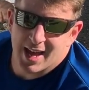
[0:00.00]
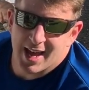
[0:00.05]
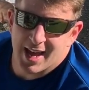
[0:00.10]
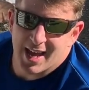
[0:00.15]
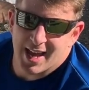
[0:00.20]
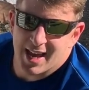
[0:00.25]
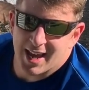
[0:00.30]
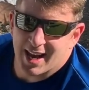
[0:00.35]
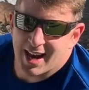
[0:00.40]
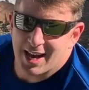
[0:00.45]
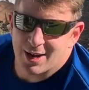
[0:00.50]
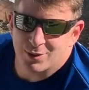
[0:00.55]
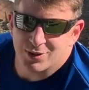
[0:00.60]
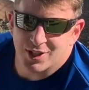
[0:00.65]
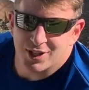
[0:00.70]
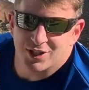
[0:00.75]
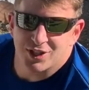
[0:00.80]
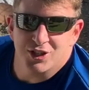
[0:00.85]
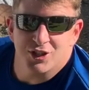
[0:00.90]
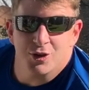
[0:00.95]
it allows
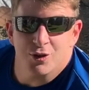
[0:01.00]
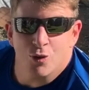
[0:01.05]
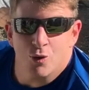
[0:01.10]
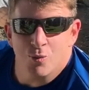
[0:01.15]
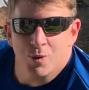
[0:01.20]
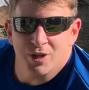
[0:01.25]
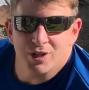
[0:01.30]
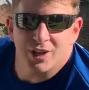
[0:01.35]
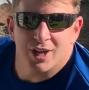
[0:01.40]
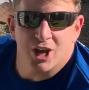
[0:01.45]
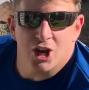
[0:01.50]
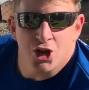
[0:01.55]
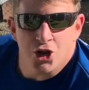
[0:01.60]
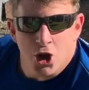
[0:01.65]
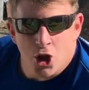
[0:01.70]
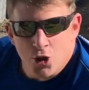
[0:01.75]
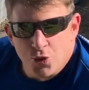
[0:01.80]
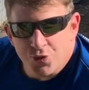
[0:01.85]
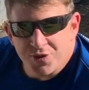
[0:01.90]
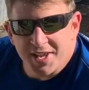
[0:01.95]
us to do almost like a
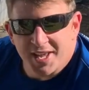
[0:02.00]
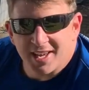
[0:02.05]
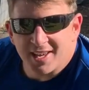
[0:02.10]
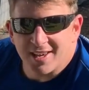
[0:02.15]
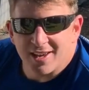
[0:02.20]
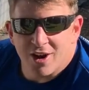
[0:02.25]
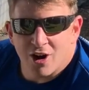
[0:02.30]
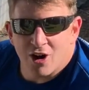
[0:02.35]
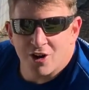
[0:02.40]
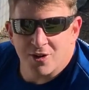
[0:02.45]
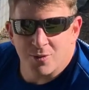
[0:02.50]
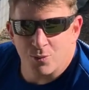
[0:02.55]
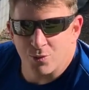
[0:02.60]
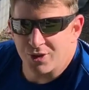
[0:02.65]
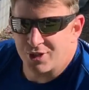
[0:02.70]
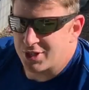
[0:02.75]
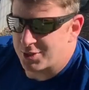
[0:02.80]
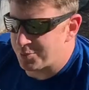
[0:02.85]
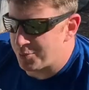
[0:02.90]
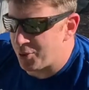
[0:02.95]
no-dig garden. We're
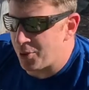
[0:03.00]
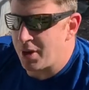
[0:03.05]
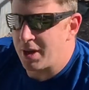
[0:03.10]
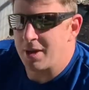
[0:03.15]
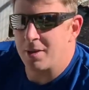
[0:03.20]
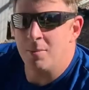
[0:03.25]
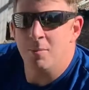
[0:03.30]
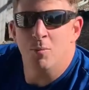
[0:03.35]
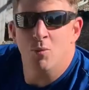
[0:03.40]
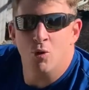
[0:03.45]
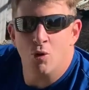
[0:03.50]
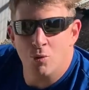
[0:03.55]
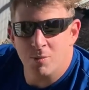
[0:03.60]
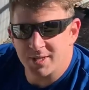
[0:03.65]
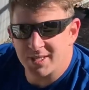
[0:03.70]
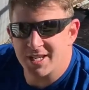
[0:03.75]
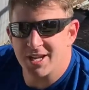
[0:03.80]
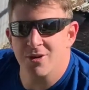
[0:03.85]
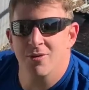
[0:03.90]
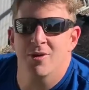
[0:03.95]
just putting more
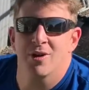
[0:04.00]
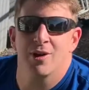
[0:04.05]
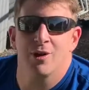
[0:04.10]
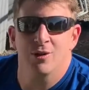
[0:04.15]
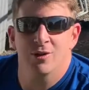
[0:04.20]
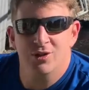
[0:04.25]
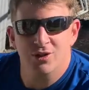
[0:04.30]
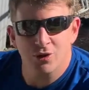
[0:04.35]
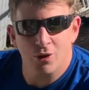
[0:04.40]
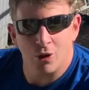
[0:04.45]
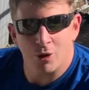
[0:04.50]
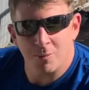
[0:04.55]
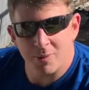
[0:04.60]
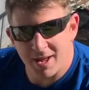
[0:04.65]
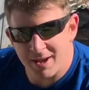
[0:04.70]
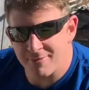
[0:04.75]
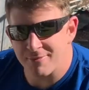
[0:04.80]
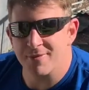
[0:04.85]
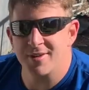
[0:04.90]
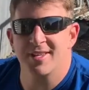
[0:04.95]
material on top
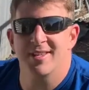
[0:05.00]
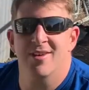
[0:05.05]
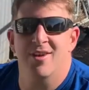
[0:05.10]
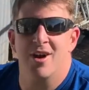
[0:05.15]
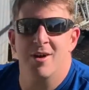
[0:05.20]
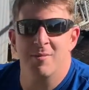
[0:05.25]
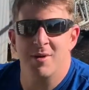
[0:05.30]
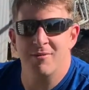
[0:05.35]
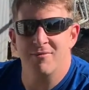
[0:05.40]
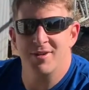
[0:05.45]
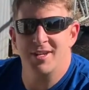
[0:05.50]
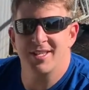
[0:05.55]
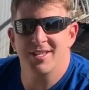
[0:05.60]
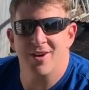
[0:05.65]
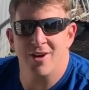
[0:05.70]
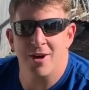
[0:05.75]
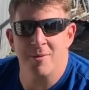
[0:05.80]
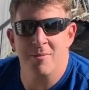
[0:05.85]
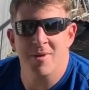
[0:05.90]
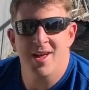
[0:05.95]
every time,
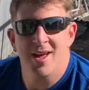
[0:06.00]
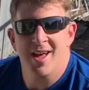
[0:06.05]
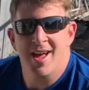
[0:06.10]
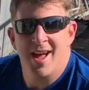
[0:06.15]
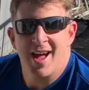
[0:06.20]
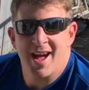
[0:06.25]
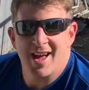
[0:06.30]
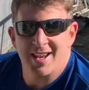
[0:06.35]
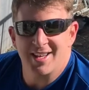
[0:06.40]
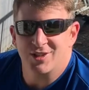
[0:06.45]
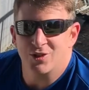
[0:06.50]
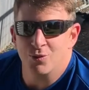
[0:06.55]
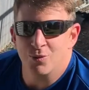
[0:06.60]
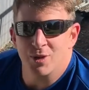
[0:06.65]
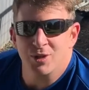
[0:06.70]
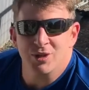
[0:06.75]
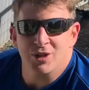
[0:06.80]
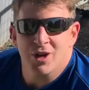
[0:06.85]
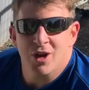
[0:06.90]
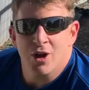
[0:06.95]
and it's
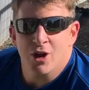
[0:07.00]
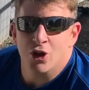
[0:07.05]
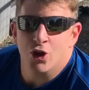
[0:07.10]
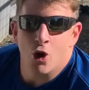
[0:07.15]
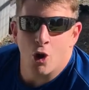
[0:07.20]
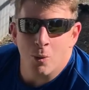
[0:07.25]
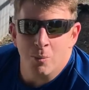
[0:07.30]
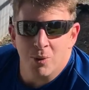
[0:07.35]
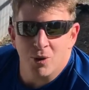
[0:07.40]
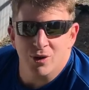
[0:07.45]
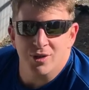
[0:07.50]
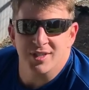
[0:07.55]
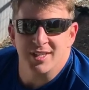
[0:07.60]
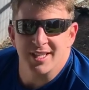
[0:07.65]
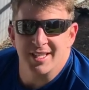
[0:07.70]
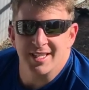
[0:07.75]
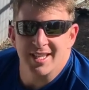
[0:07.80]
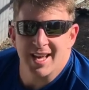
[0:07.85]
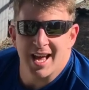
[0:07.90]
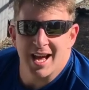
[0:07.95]
almost
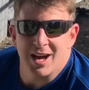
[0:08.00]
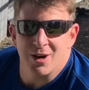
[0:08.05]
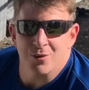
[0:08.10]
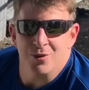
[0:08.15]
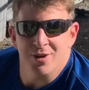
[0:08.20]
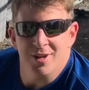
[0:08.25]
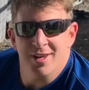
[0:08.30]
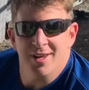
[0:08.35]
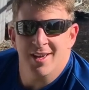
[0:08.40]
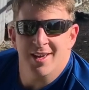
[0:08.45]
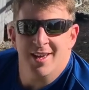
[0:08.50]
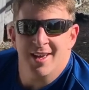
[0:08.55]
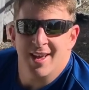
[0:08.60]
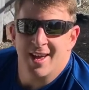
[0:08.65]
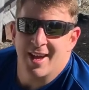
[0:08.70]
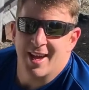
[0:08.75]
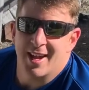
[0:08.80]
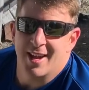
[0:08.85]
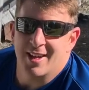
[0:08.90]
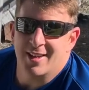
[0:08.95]
composting down
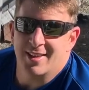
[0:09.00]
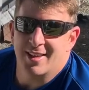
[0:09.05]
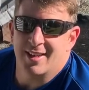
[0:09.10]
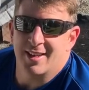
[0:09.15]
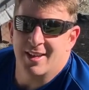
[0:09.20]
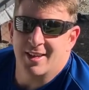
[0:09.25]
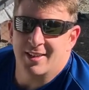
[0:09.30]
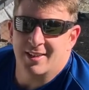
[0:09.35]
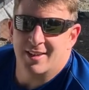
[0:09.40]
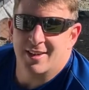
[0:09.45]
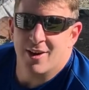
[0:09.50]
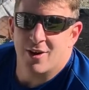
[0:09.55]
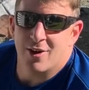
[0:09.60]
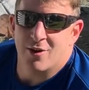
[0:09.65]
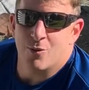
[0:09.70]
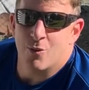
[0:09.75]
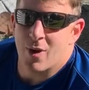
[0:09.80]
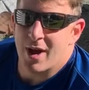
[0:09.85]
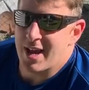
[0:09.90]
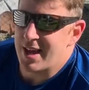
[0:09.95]
in a kind of
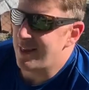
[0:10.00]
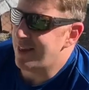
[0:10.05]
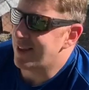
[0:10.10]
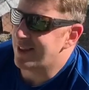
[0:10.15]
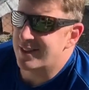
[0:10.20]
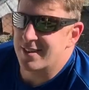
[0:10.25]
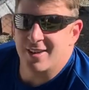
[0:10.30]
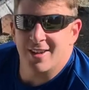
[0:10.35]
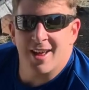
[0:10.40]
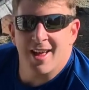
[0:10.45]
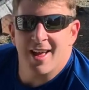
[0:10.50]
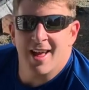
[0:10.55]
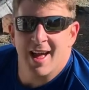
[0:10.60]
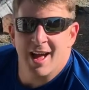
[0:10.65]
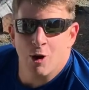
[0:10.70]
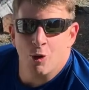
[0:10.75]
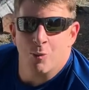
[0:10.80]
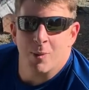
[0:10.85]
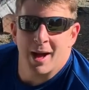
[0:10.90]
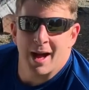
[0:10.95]
way that's going to
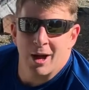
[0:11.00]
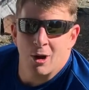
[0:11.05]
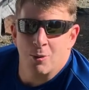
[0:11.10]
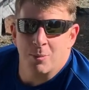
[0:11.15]
help our